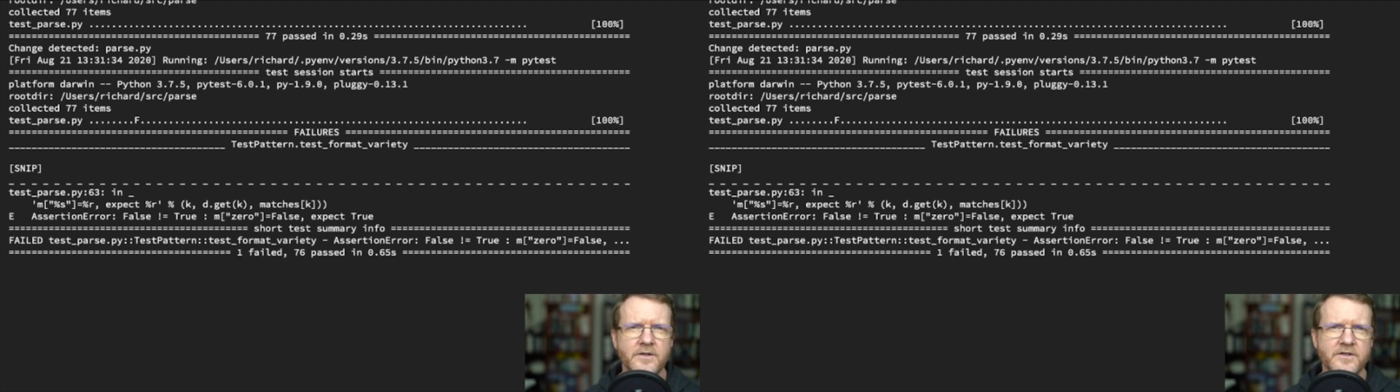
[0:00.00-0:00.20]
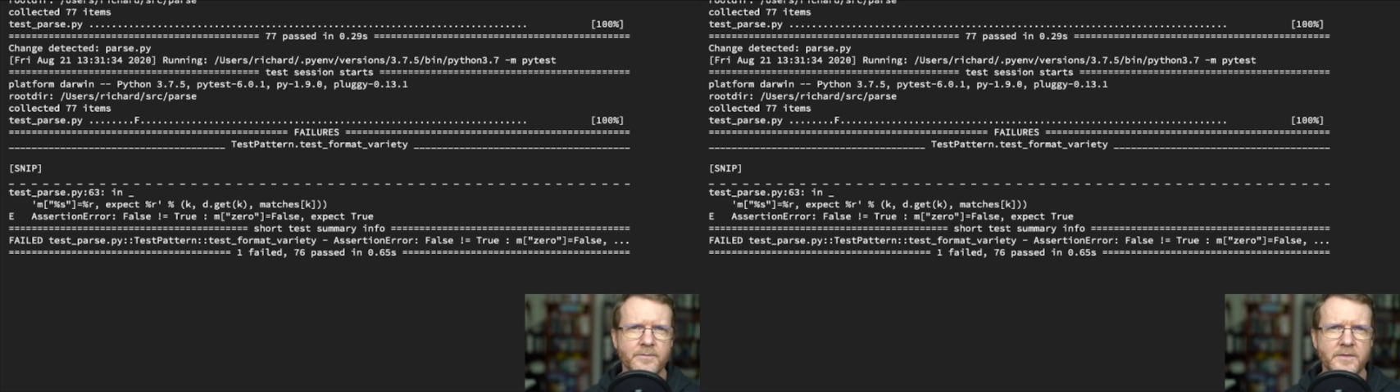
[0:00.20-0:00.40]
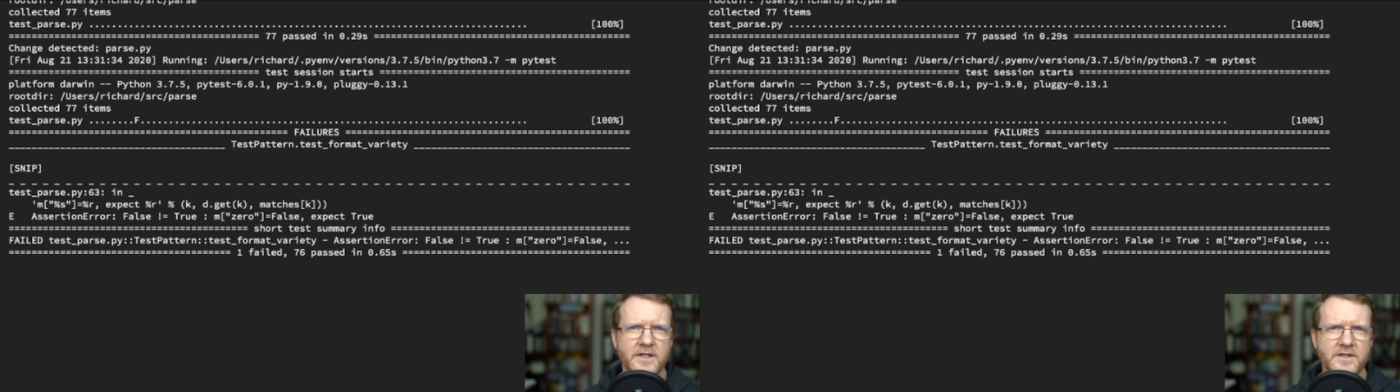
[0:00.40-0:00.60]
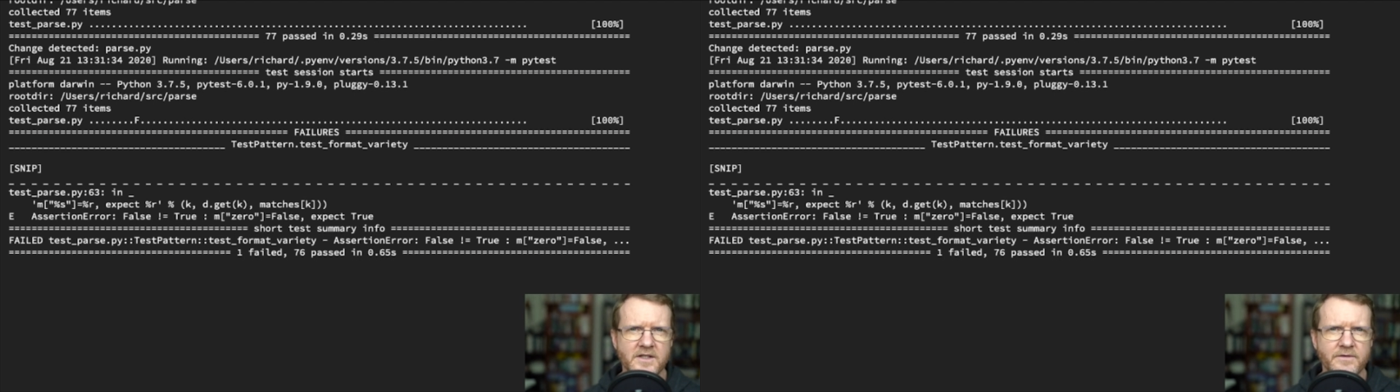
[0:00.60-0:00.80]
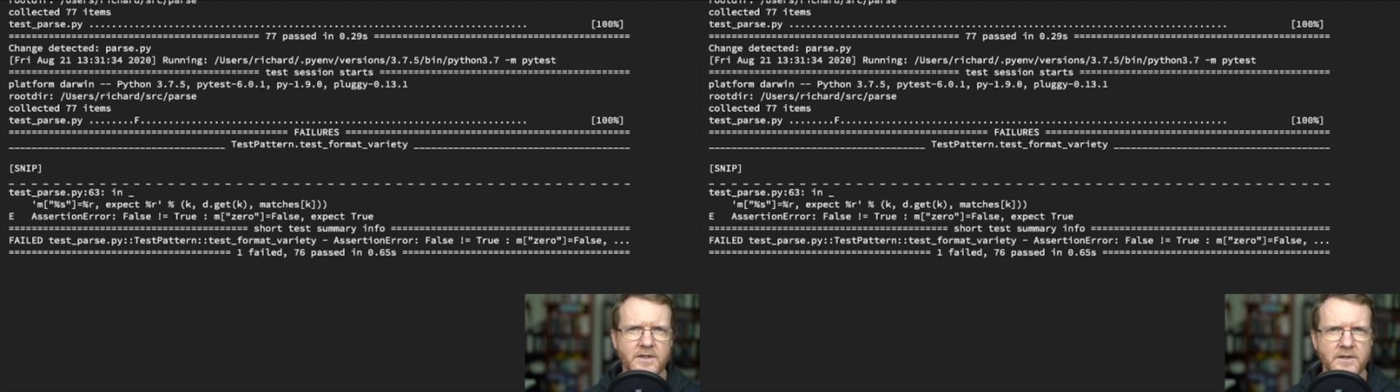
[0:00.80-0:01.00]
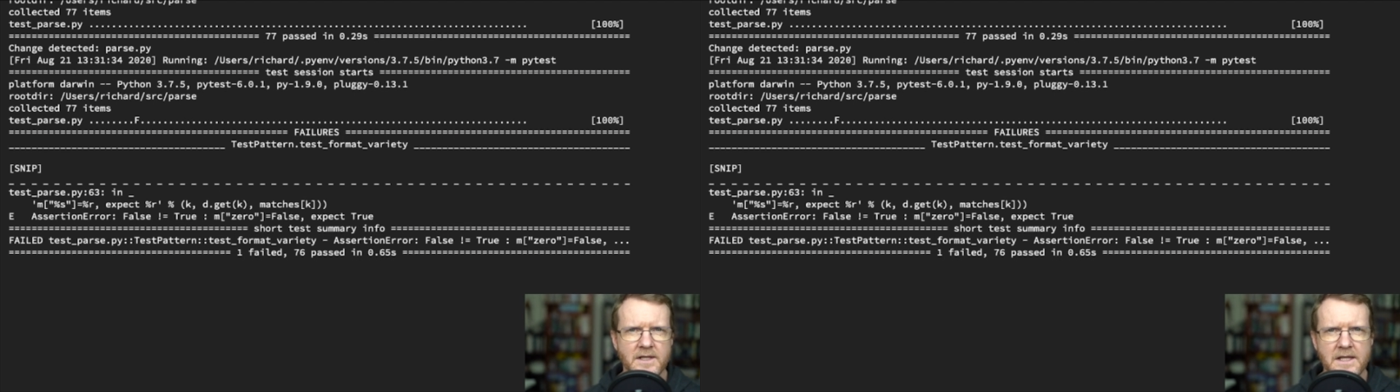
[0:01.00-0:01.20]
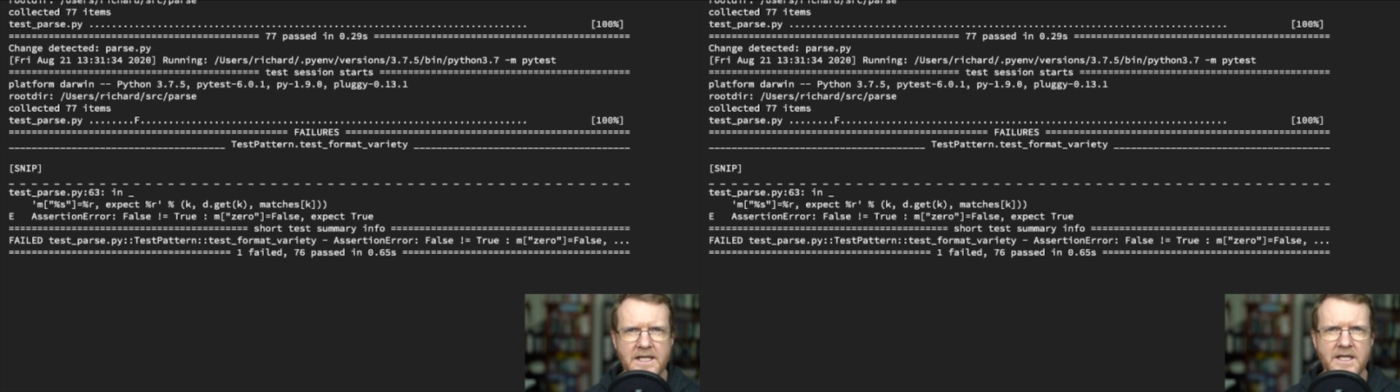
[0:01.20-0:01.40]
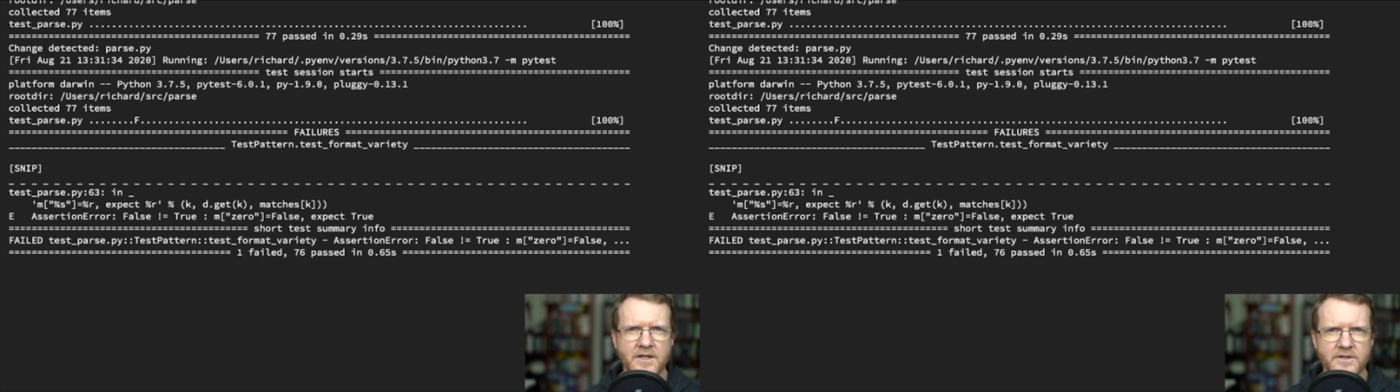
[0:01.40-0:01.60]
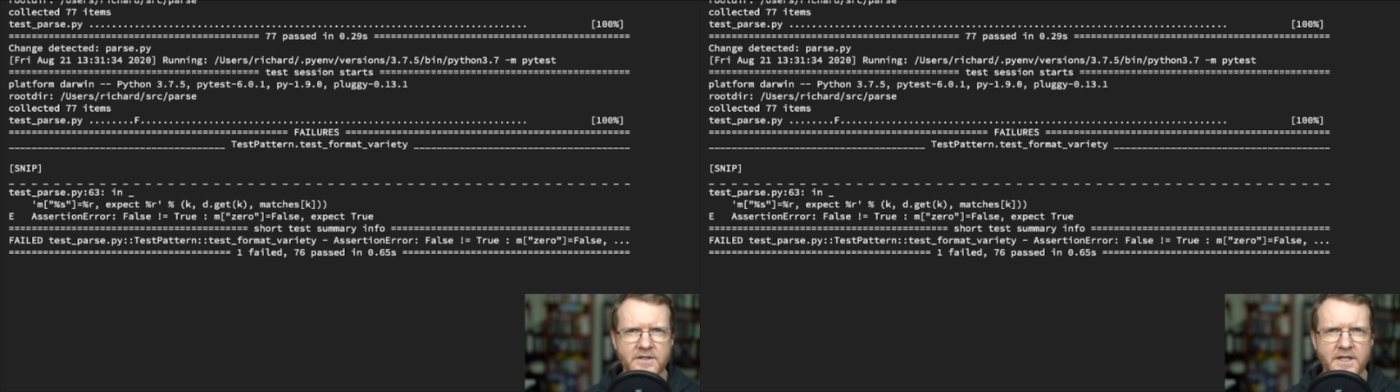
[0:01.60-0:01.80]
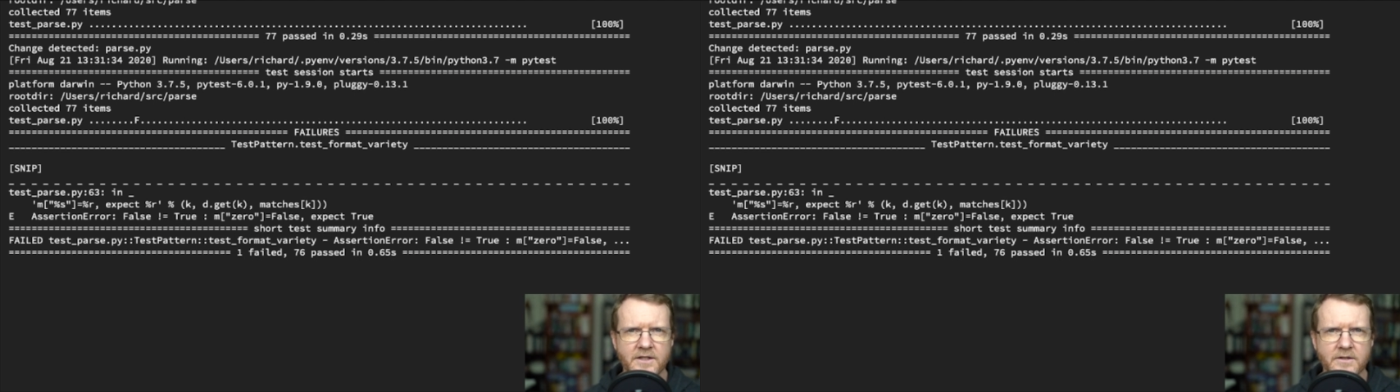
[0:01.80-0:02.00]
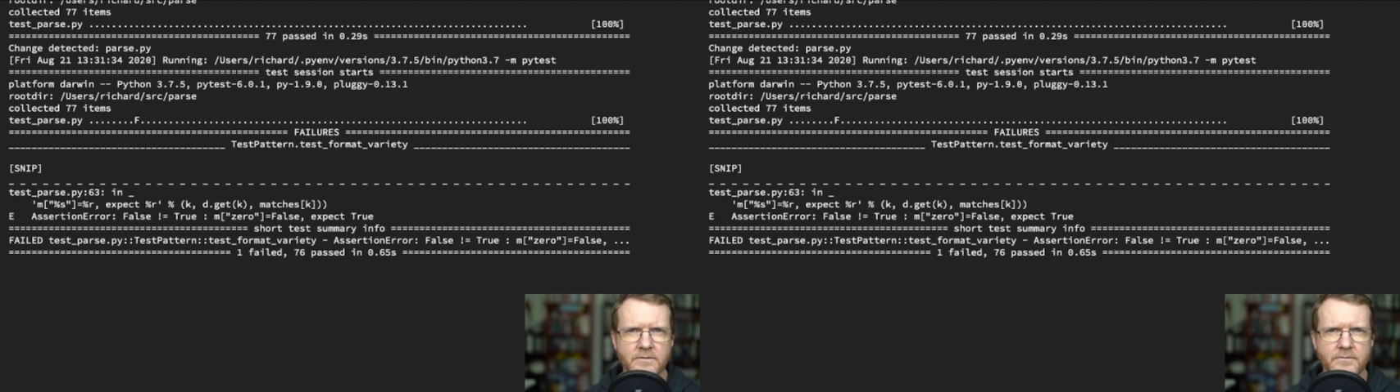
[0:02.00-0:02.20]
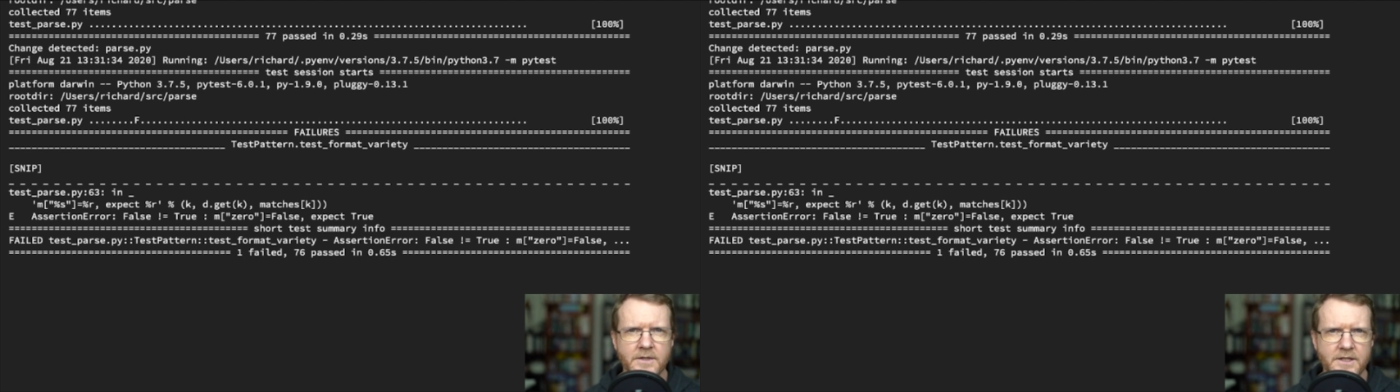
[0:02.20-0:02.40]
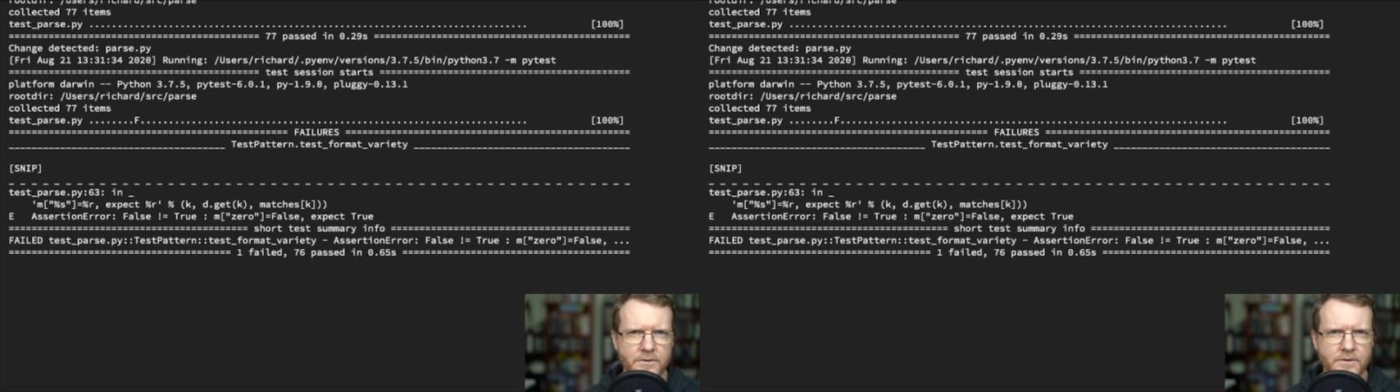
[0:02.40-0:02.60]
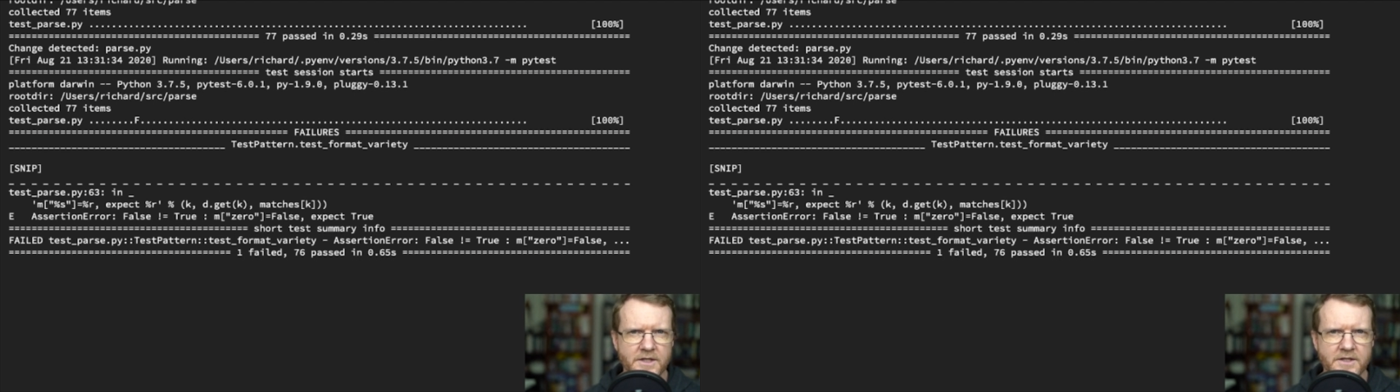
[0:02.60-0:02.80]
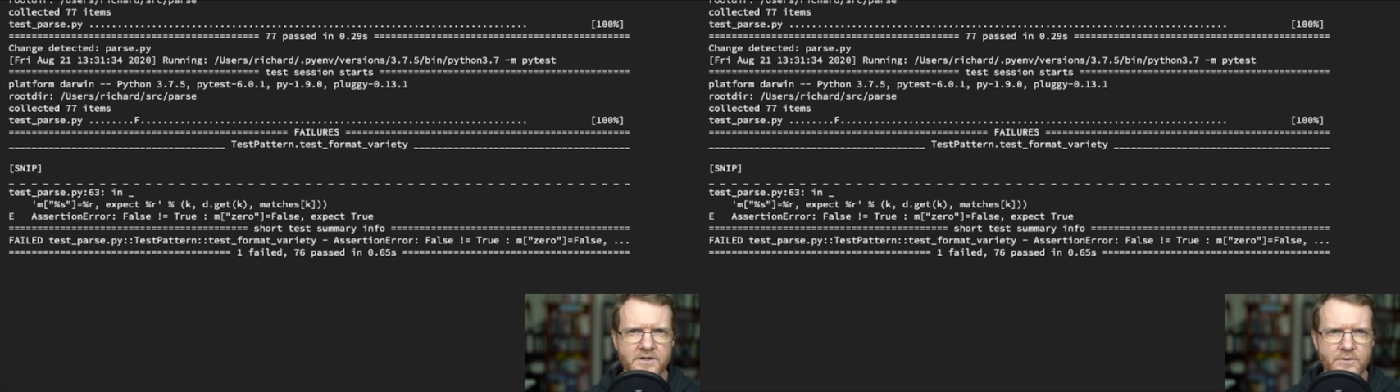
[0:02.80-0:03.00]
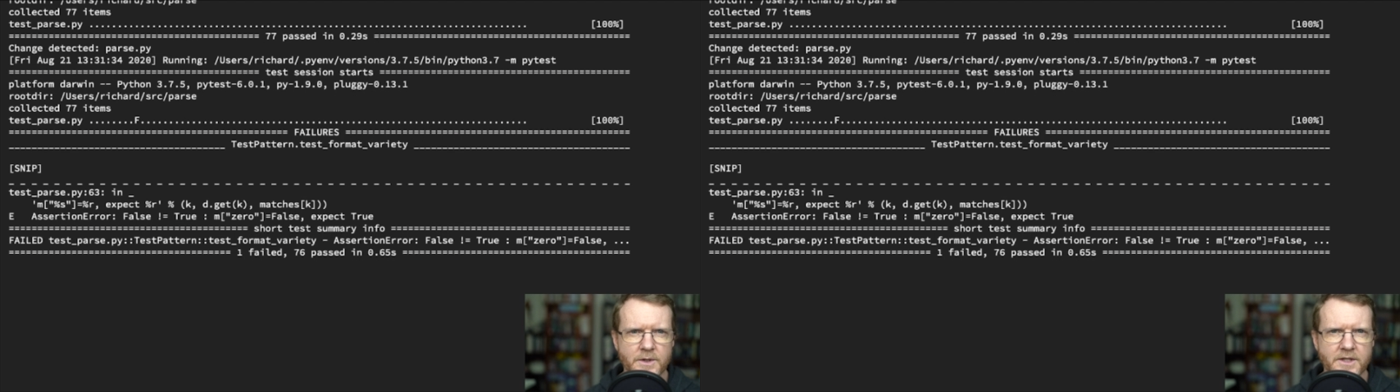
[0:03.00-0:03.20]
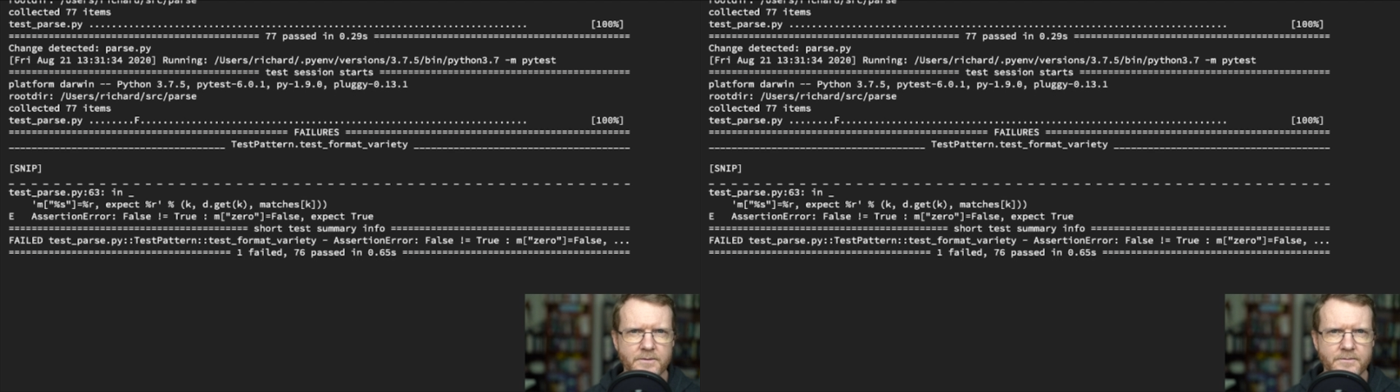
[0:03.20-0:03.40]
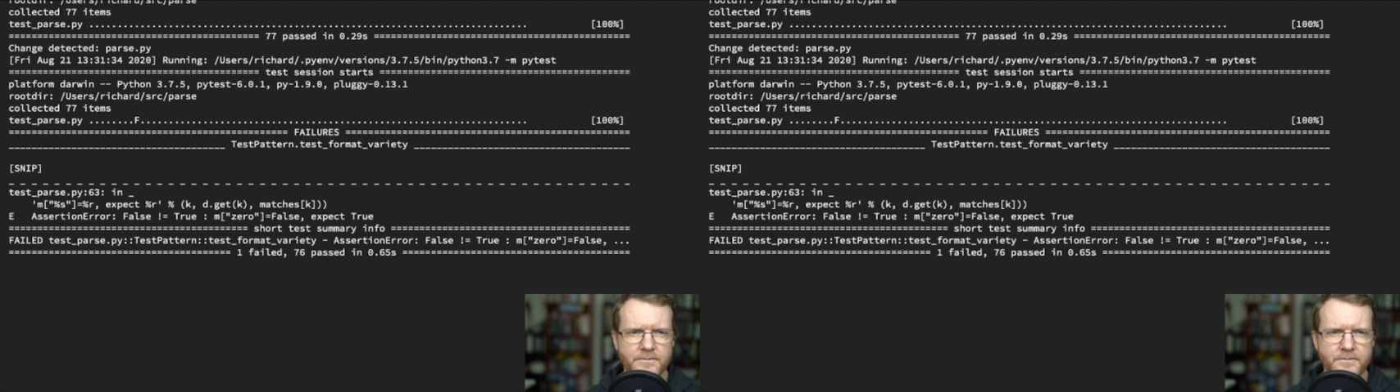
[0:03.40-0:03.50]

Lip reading: something is definitely leaking state in your test suite.